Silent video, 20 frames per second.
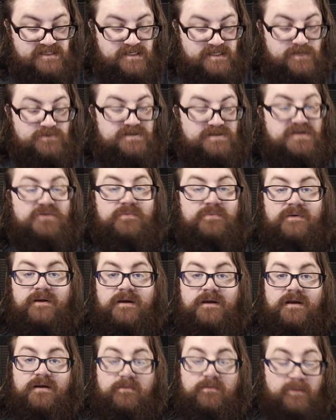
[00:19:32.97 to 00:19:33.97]
YouTube,
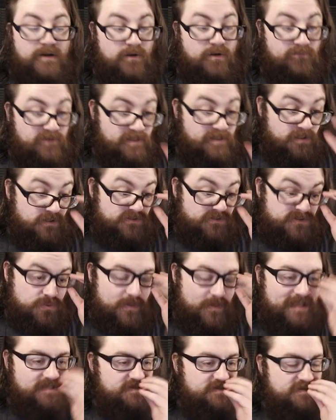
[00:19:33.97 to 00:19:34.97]
but over here on
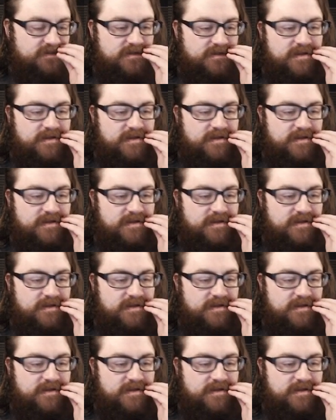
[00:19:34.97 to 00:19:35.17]
Twitch.